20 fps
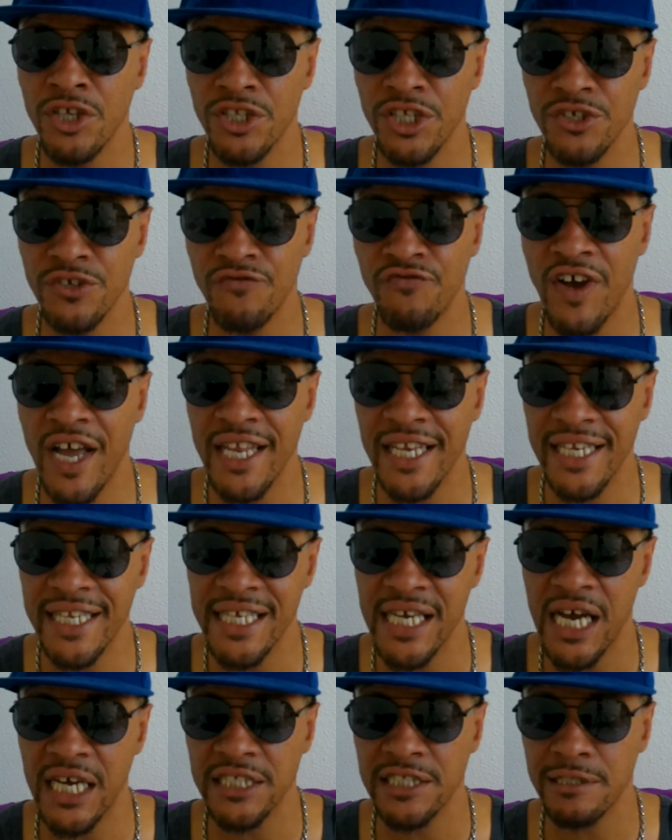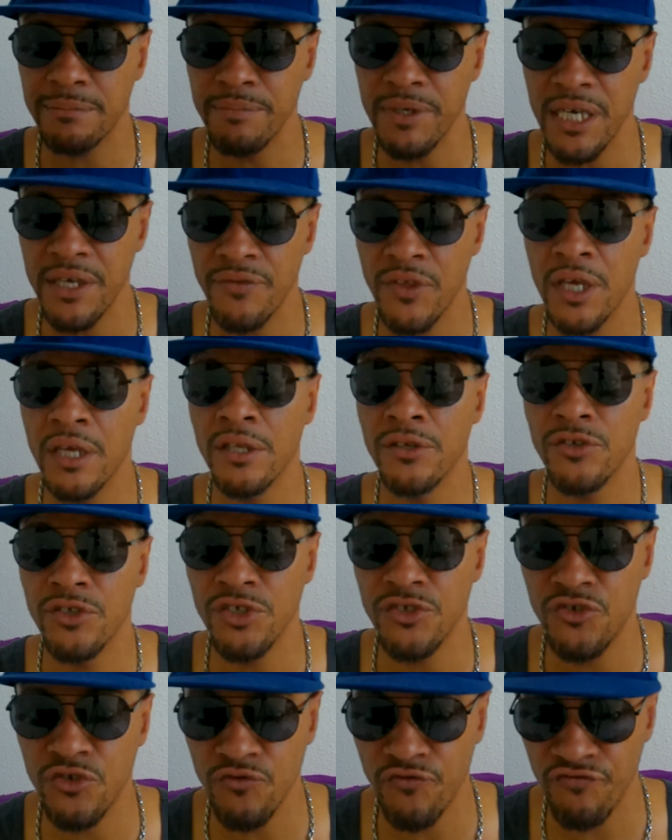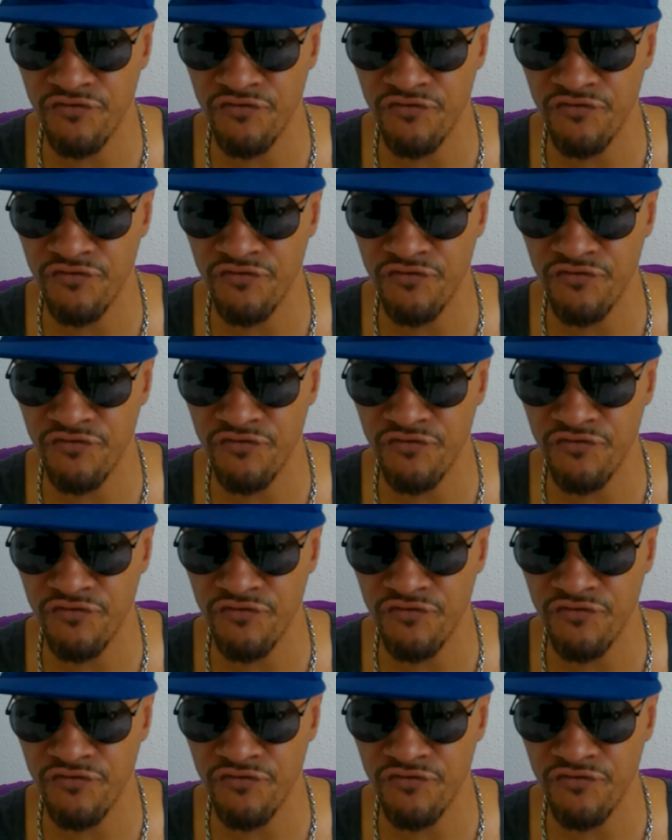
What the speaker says: Then you fight Leon Smith. Did you